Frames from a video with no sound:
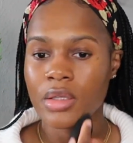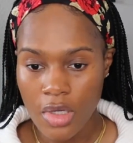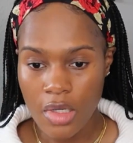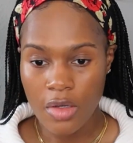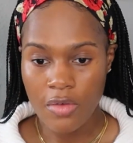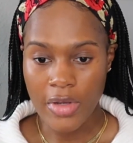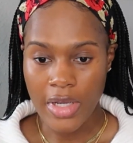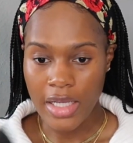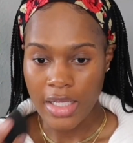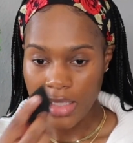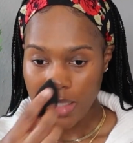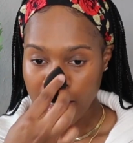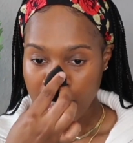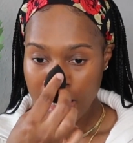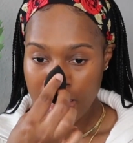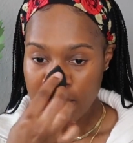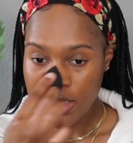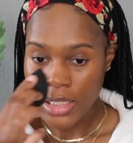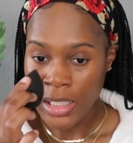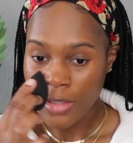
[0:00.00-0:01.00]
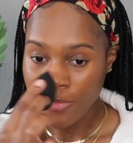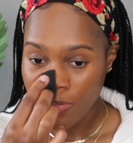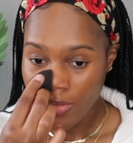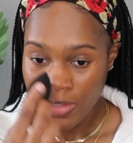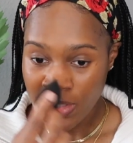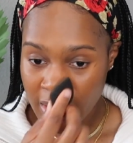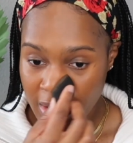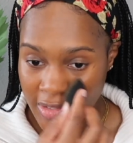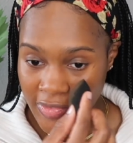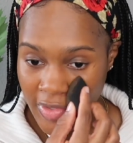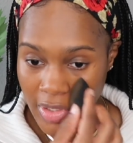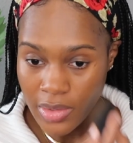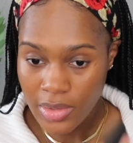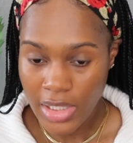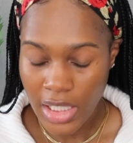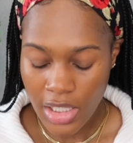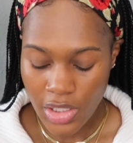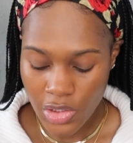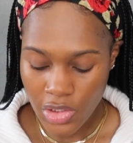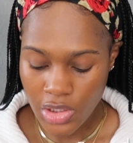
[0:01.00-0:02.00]
All right, and like I said, for this
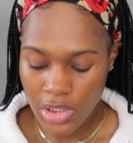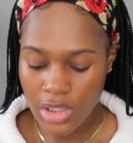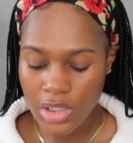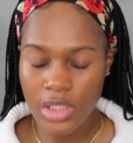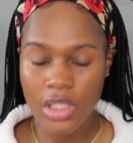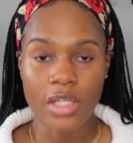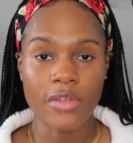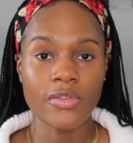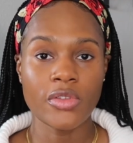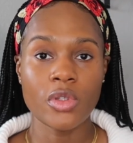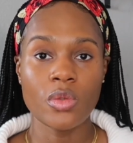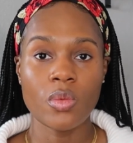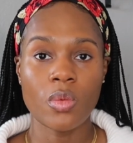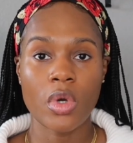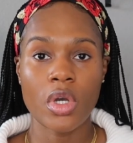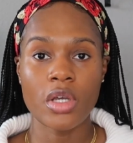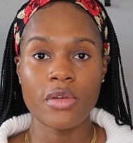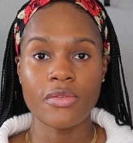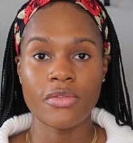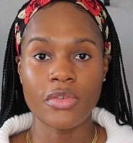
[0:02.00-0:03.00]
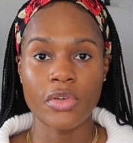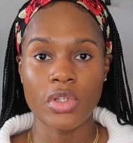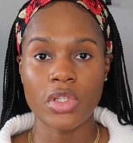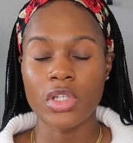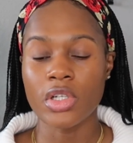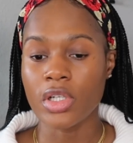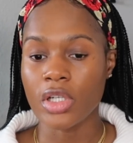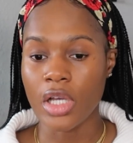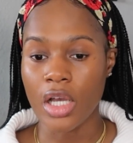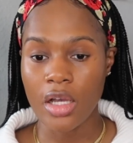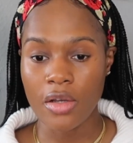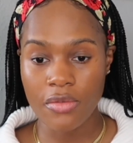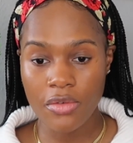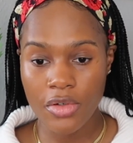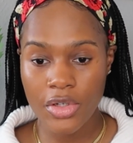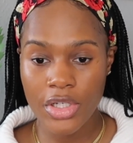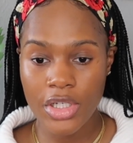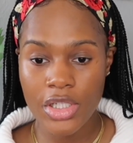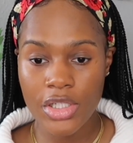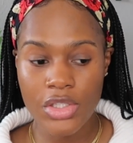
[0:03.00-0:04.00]
foundation, if you want fuller
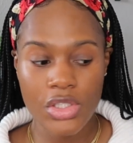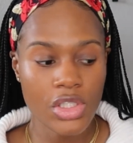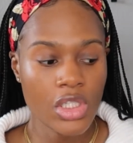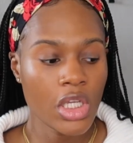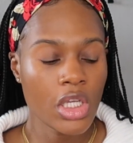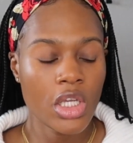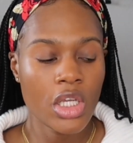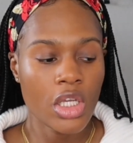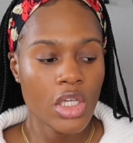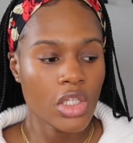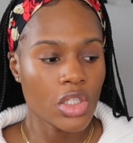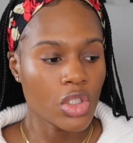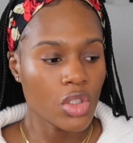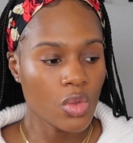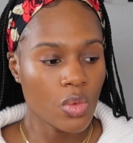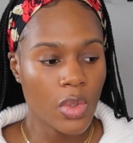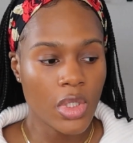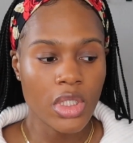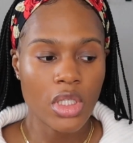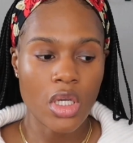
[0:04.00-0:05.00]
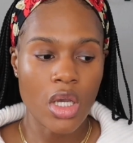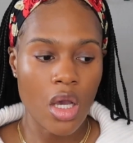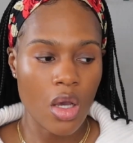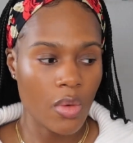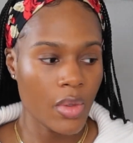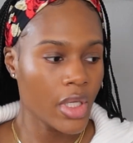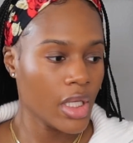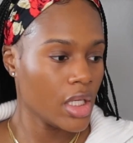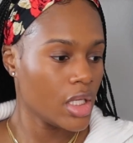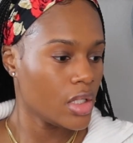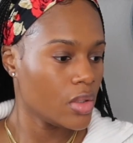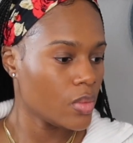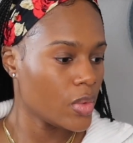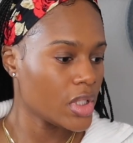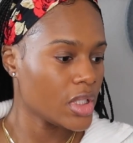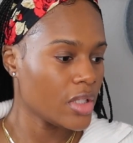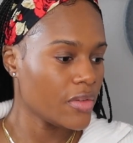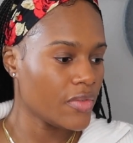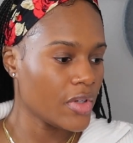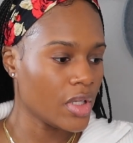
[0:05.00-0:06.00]
coverage, you want to go in
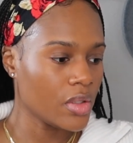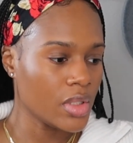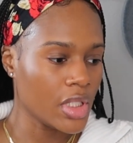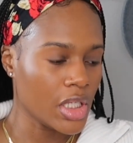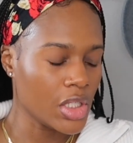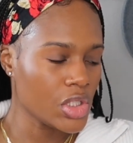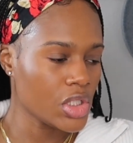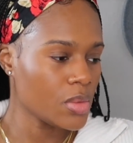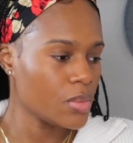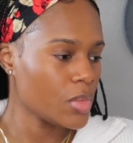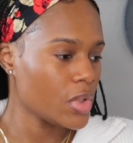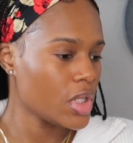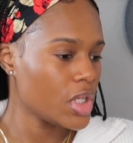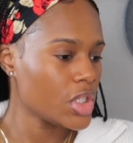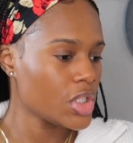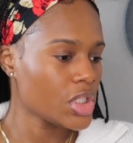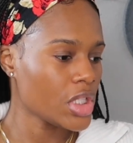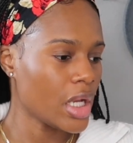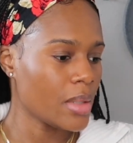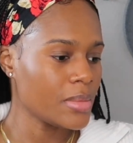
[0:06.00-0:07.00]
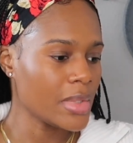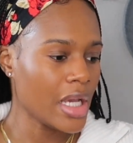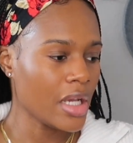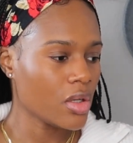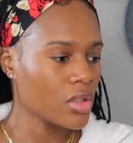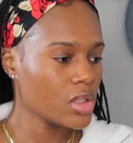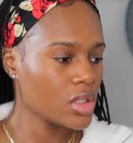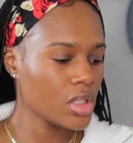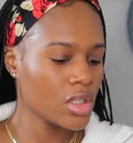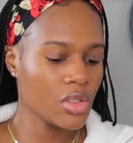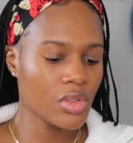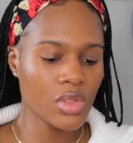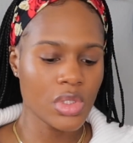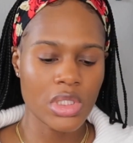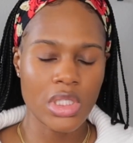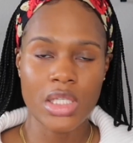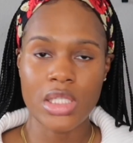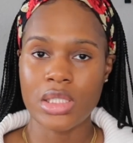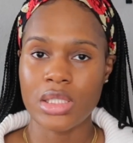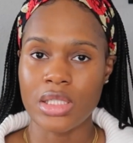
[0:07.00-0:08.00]
with the foundation brush. I'm not going to use
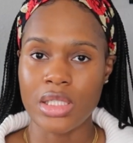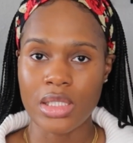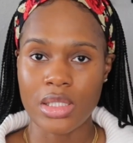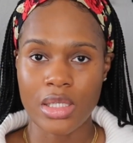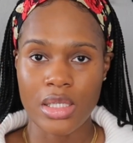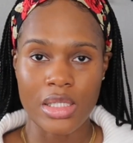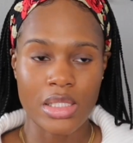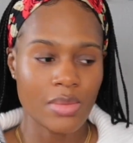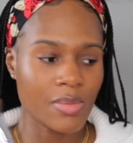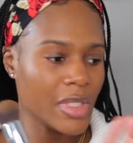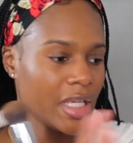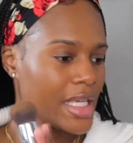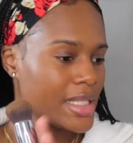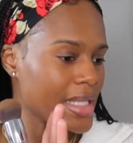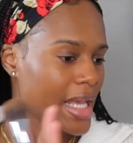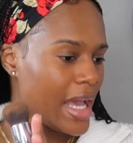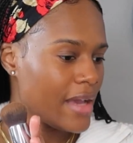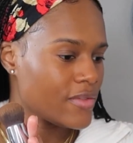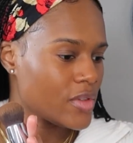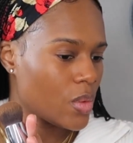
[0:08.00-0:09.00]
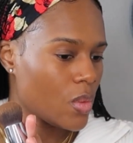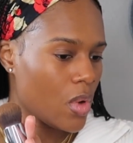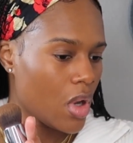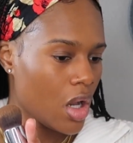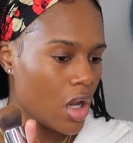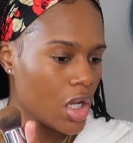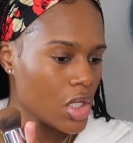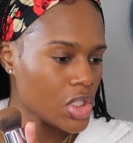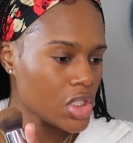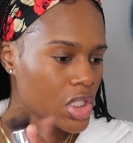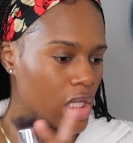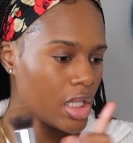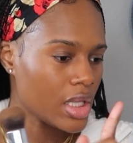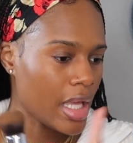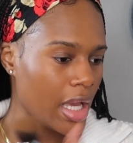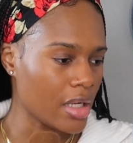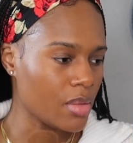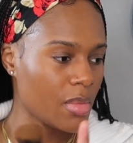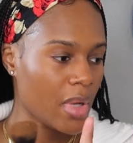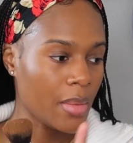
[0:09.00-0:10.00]
this because I have to wash a
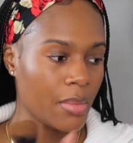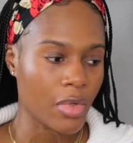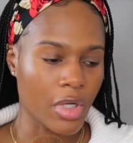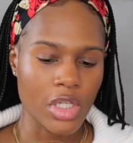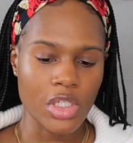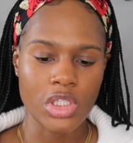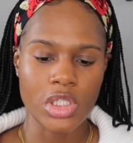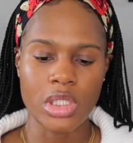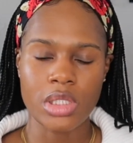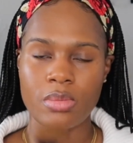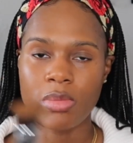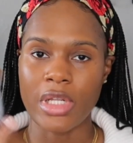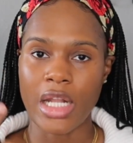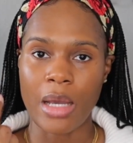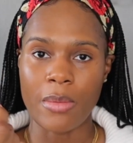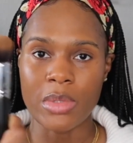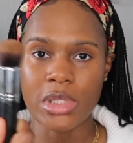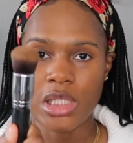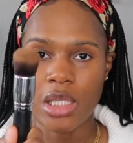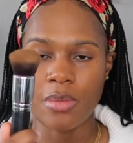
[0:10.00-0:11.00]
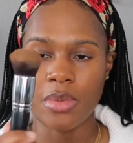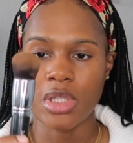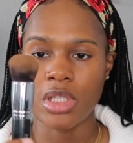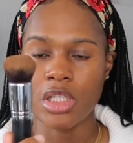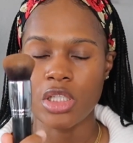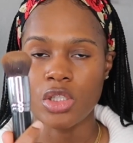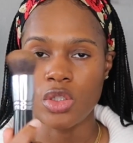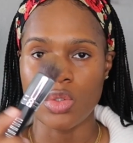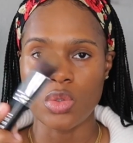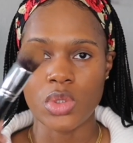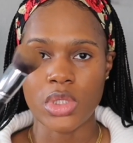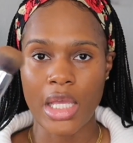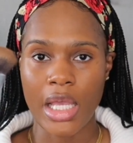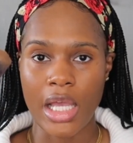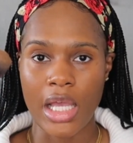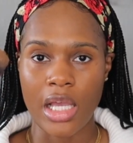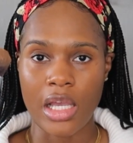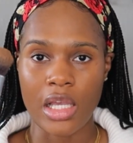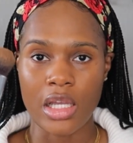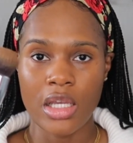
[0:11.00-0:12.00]
lot of my brushes, but I would typically use
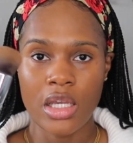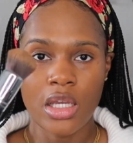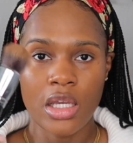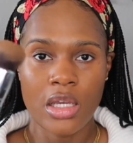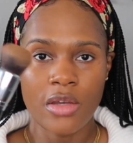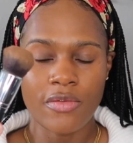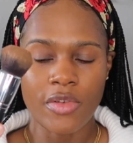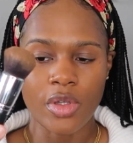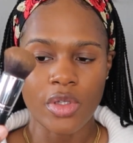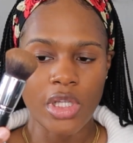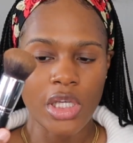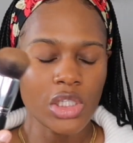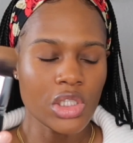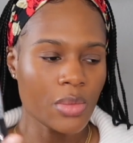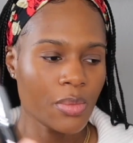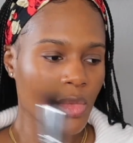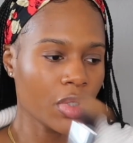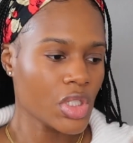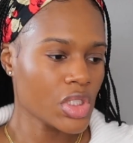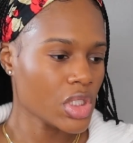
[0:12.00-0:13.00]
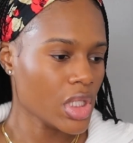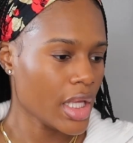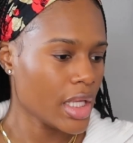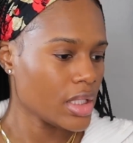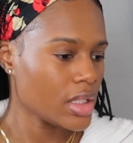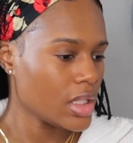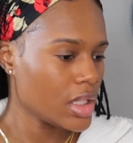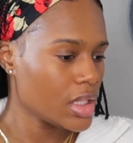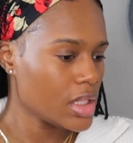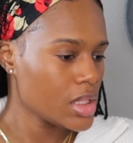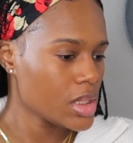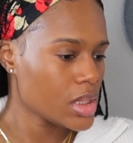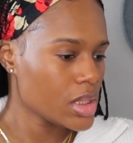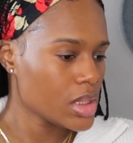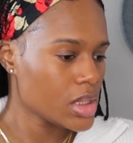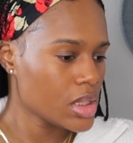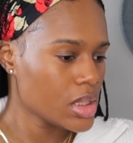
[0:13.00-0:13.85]
a foundation brush like this